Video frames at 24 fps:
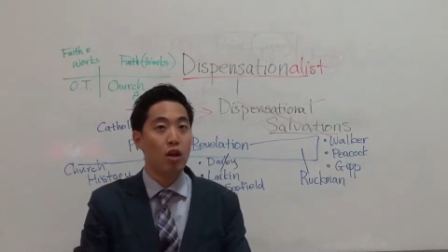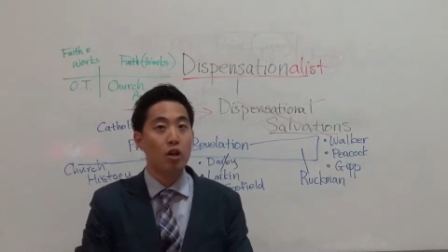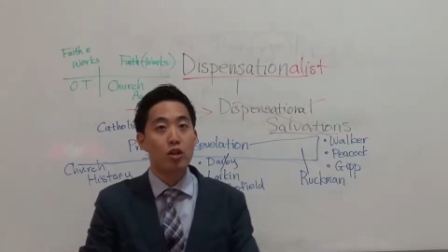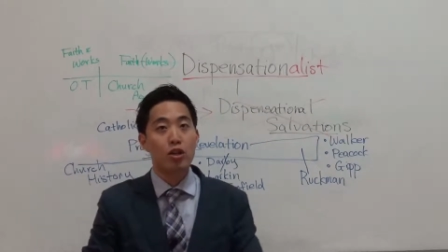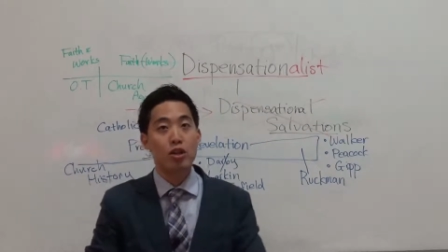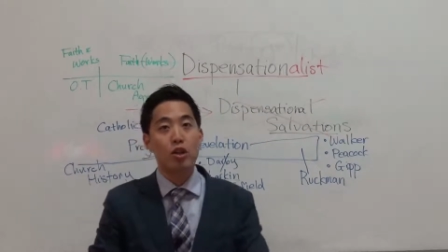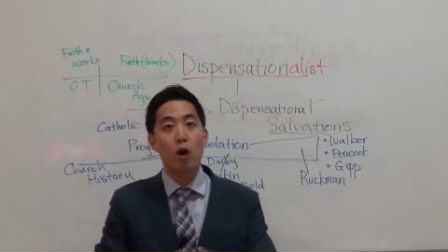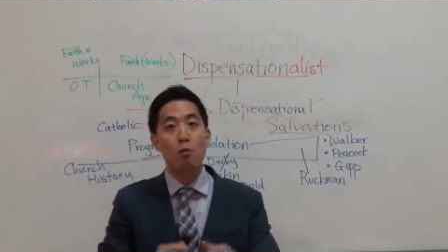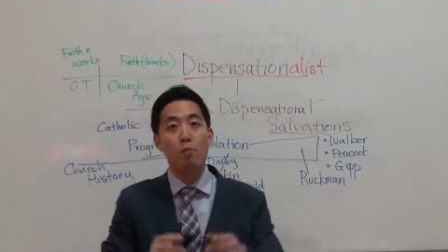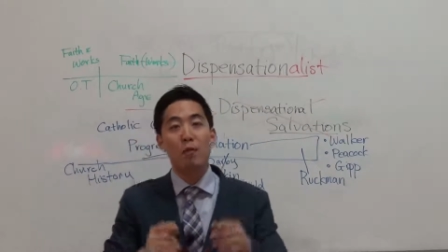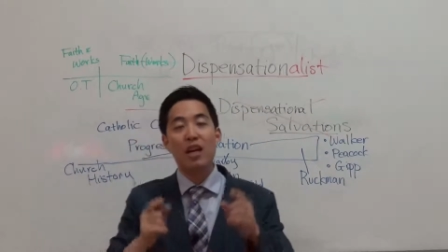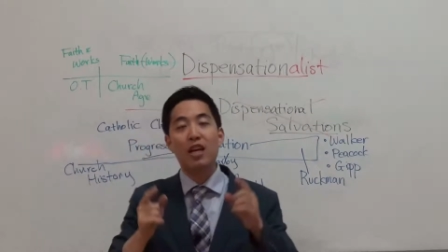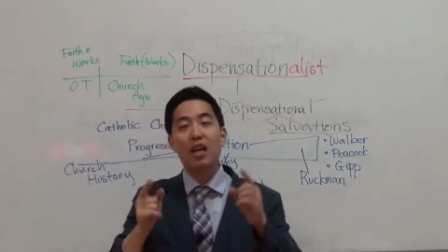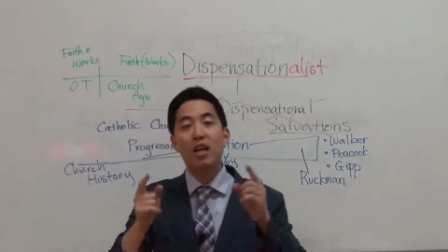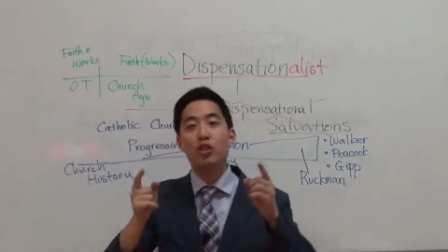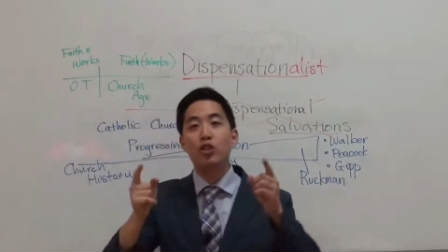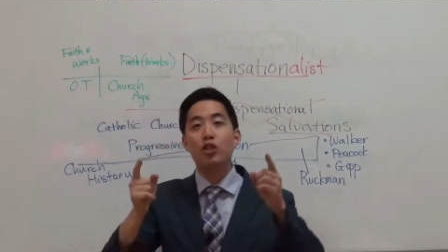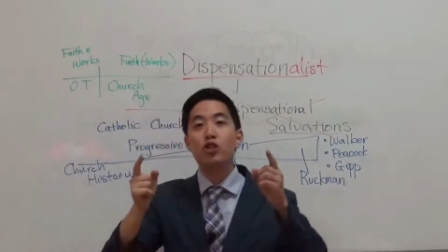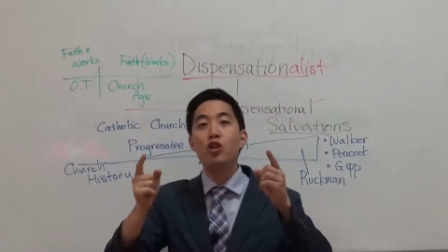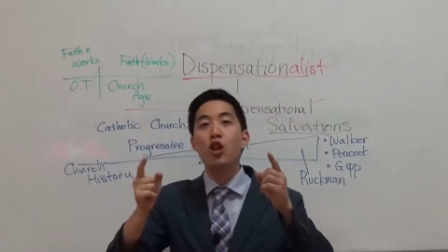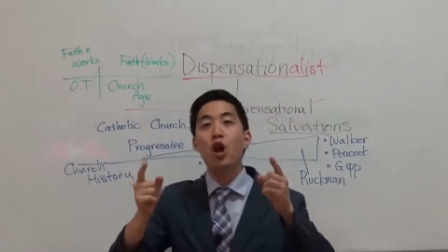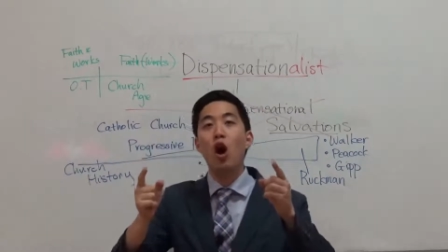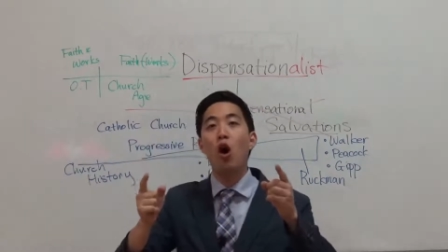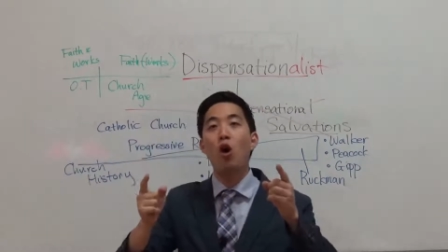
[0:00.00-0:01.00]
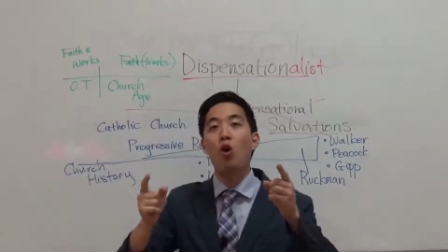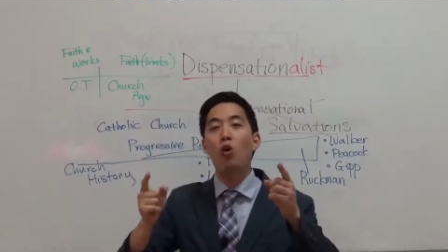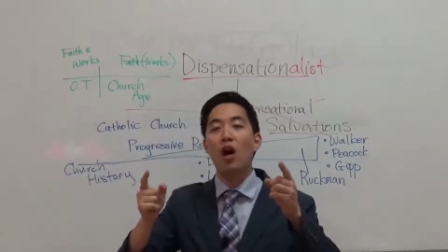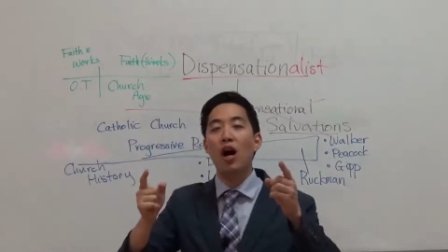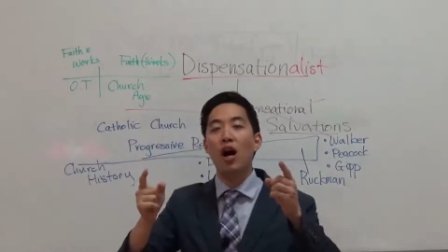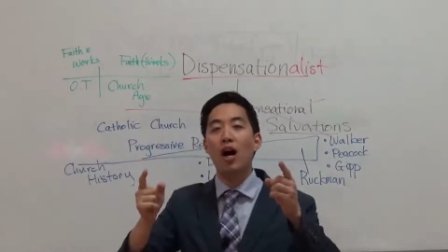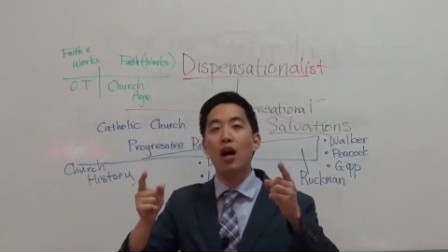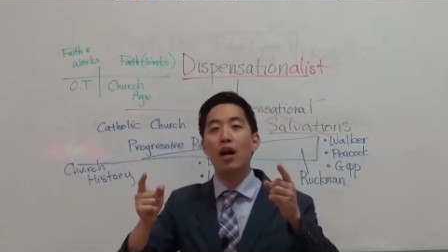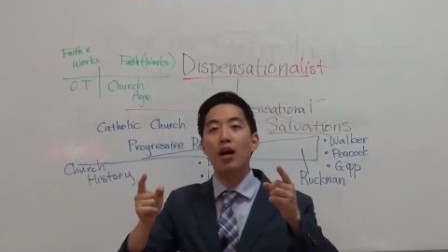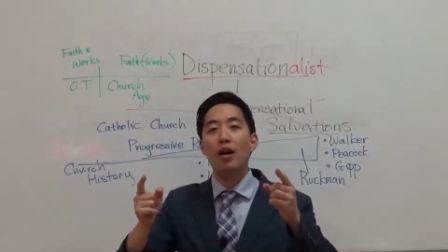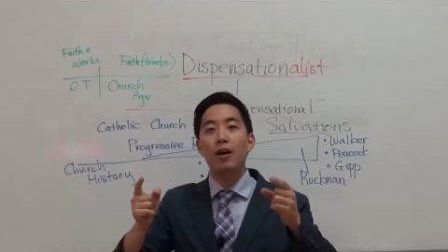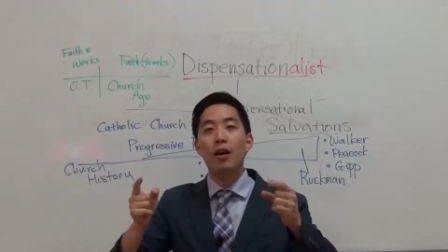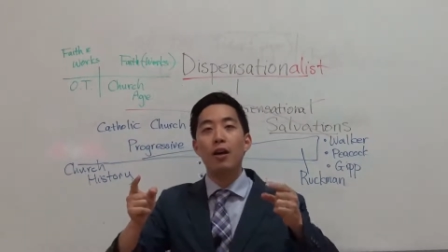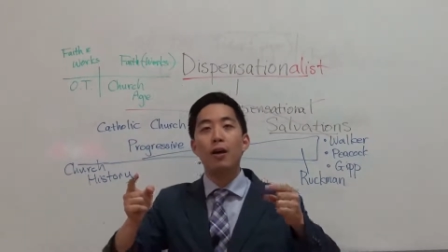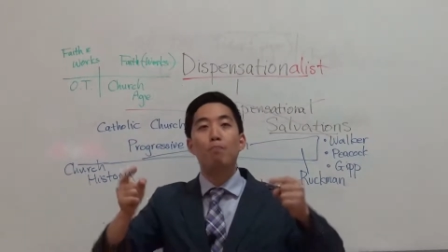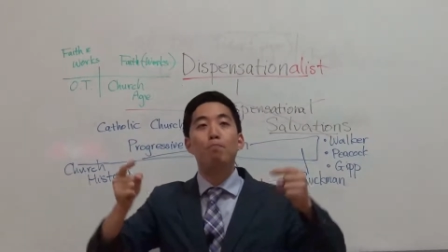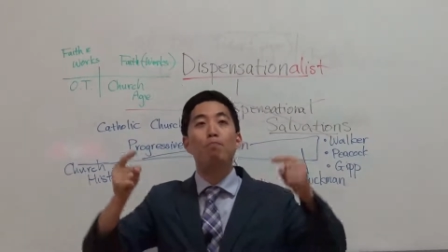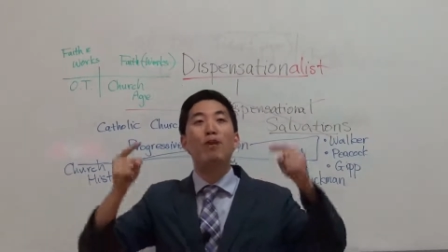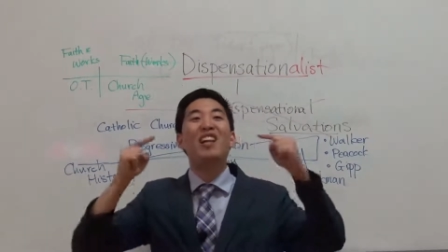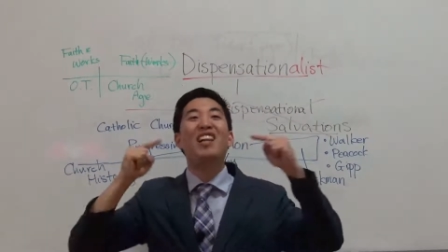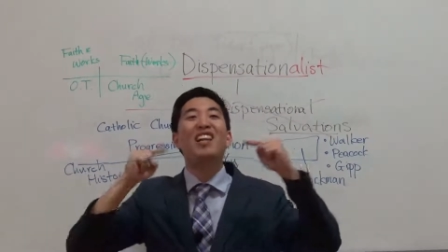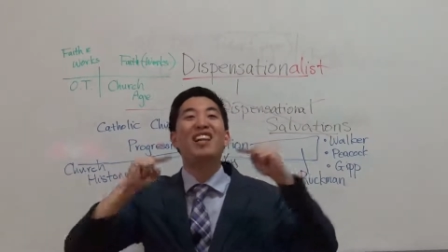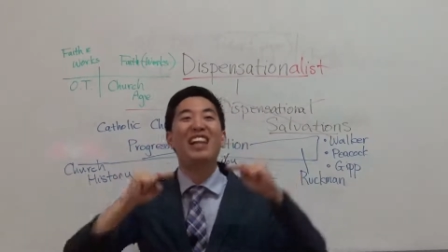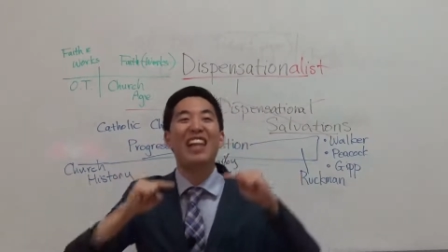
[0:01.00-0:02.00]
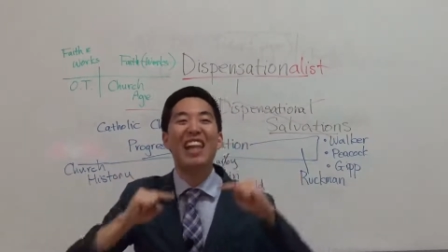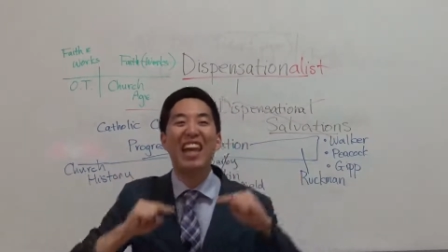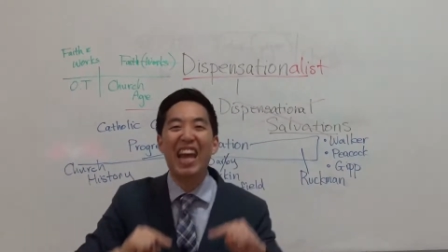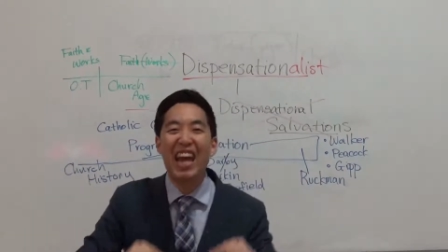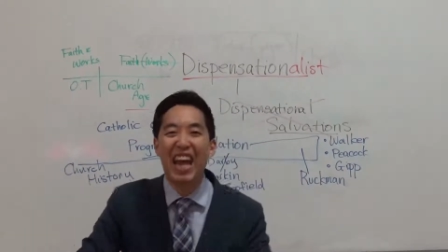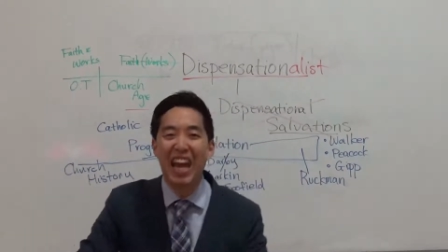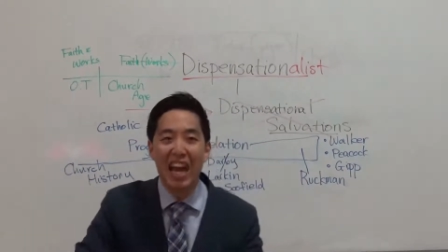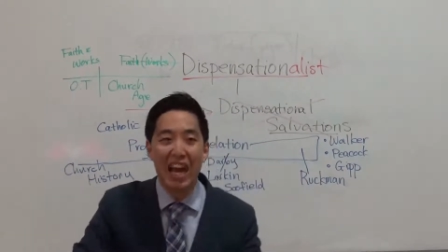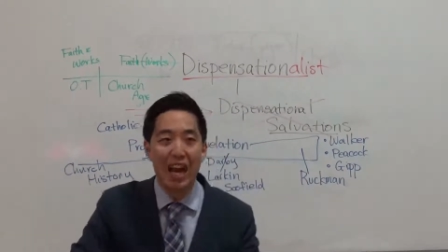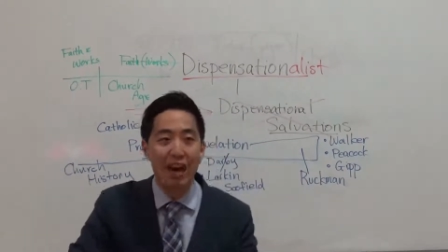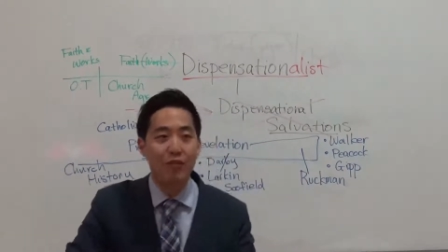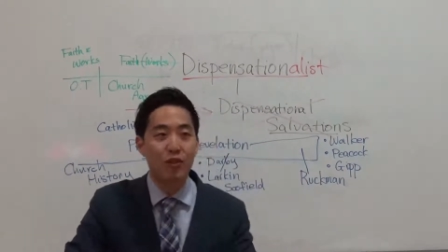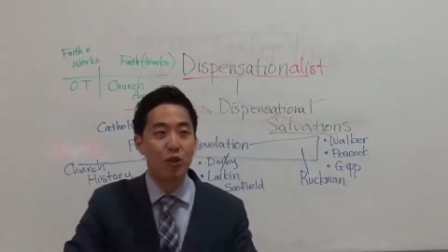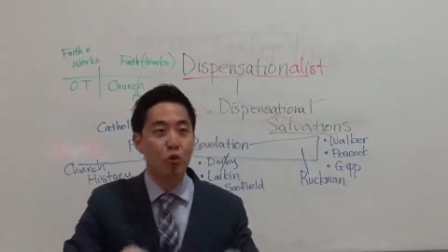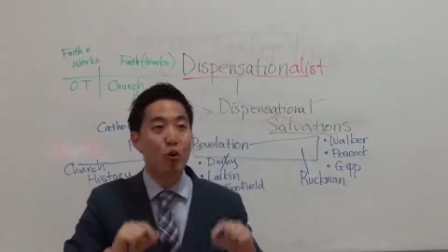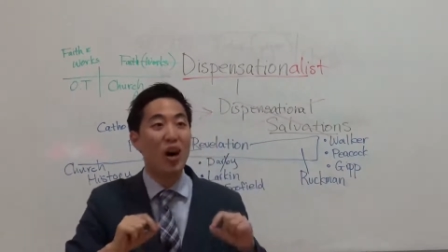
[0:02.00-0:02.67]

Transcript: So because Noah believed